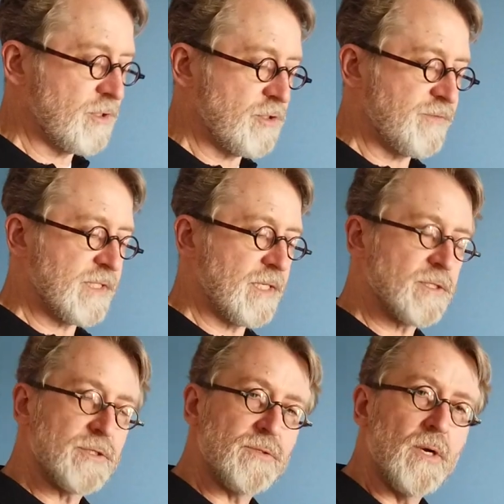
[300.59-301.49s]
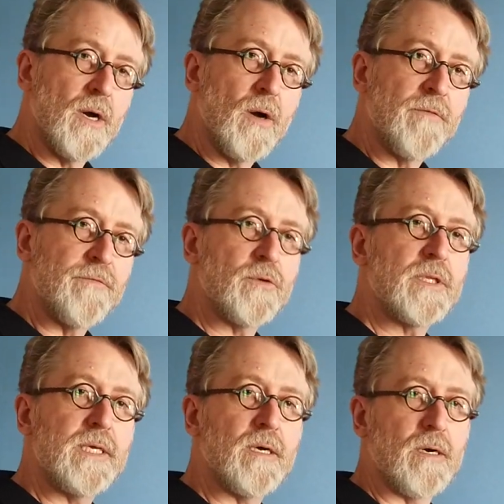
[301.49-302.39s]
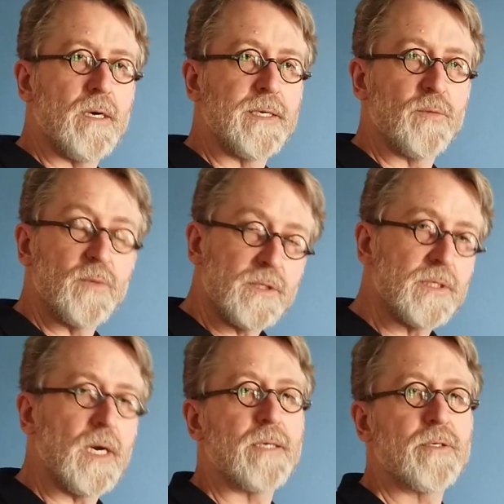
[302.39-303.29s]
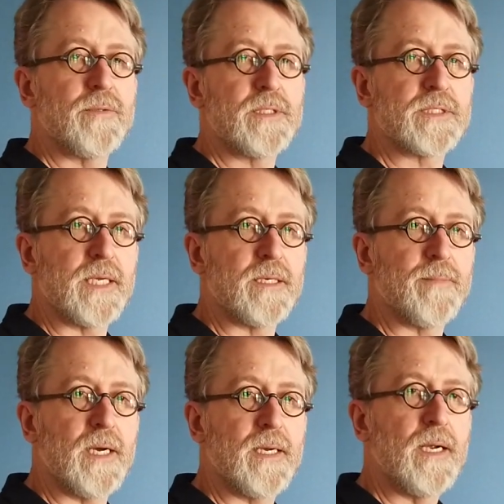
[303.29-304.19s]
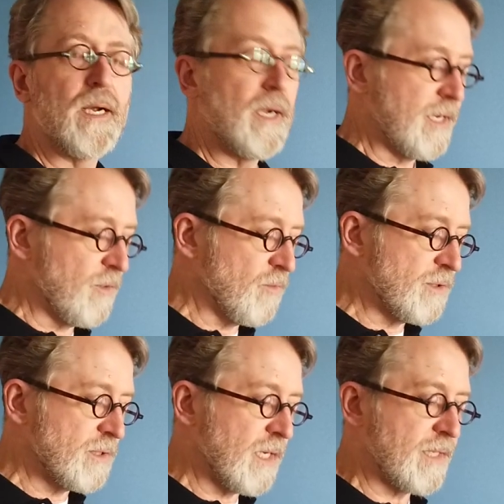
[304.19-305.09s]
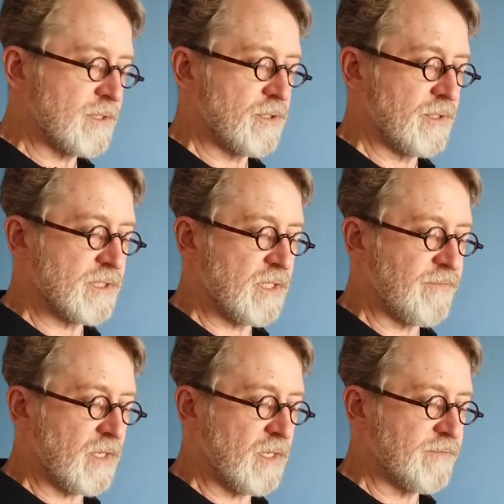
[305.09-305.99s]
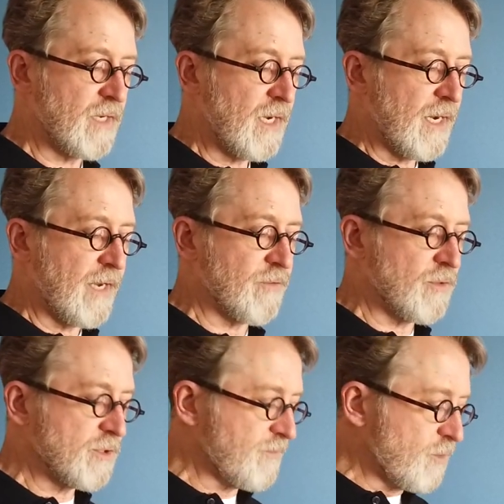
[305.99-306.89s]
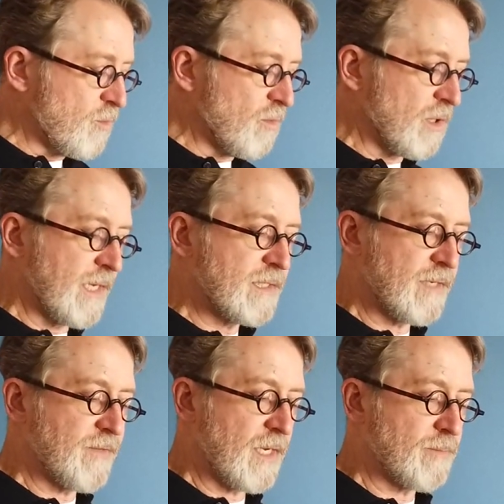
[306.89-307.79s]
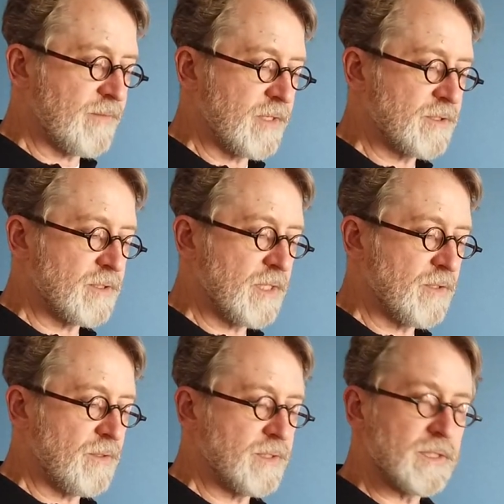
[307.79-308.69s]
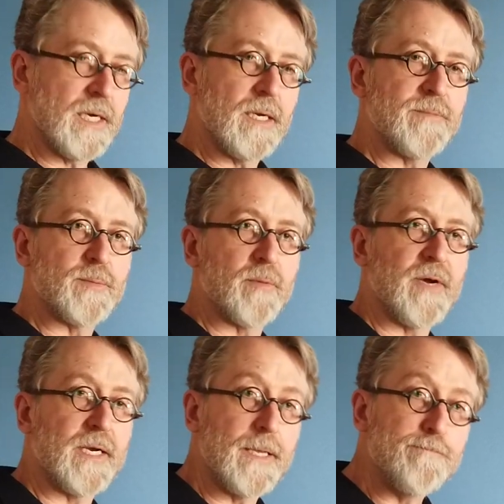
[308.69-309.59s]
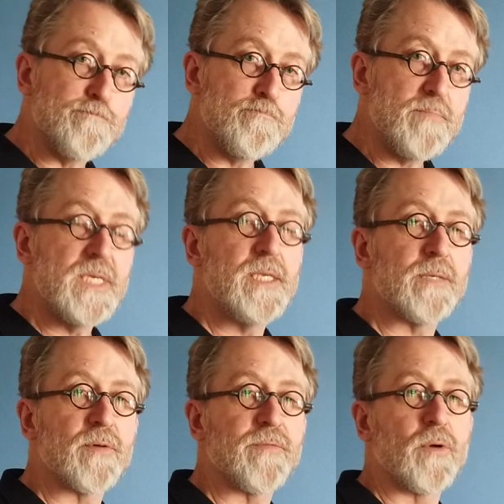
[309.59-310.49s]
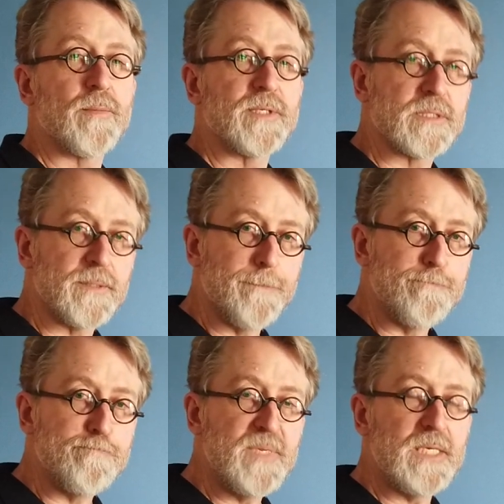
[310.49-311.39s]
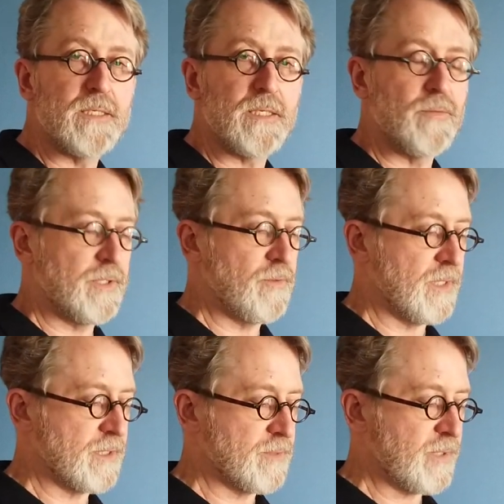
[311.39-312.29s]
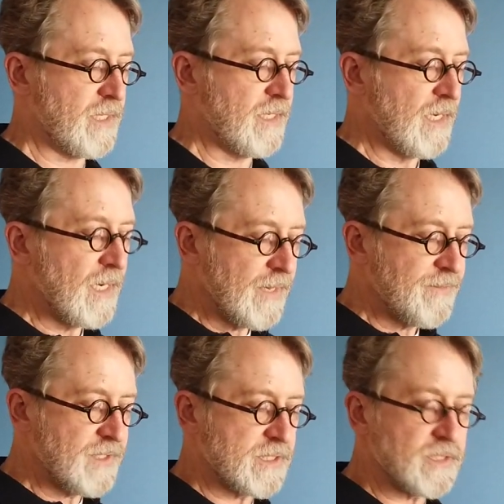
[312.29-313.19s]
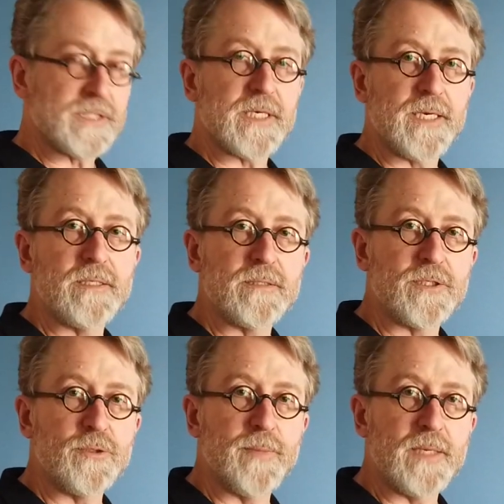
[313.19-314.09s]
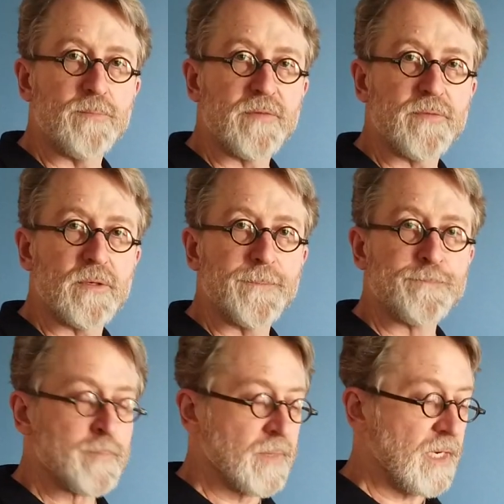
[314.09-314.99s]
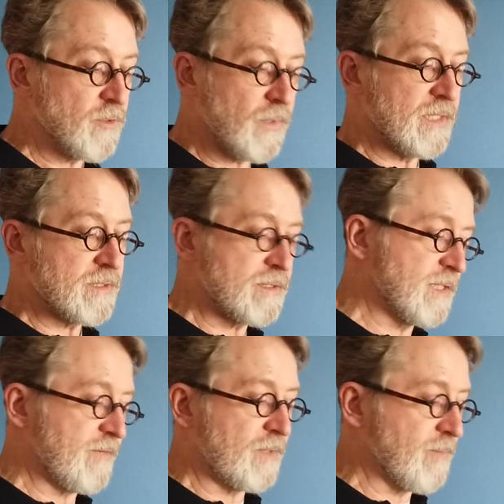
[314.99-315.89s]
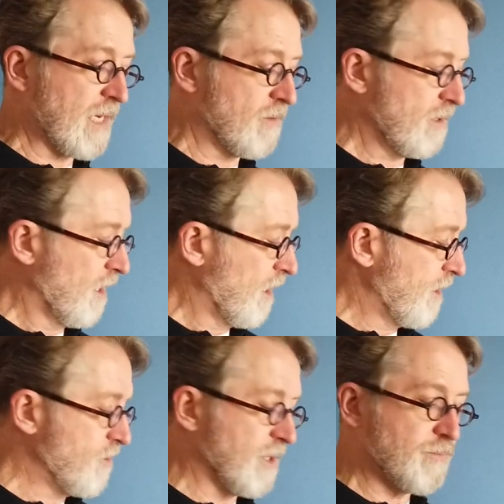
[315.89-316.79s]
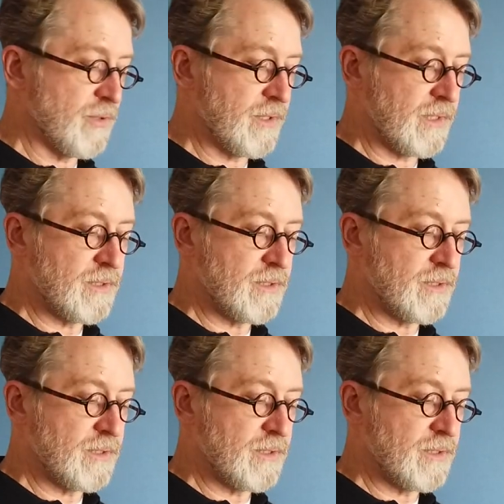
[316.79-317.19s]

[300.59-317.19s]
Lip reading: that you've set it to fully on. It will not go into standby. It will not turn itself off. And for those of you who like to have the amplifier turned on all the time to provide immediate performance immediately when you want it to play, this is the setting that you may prefer. Otherwise, to save on power, you can put it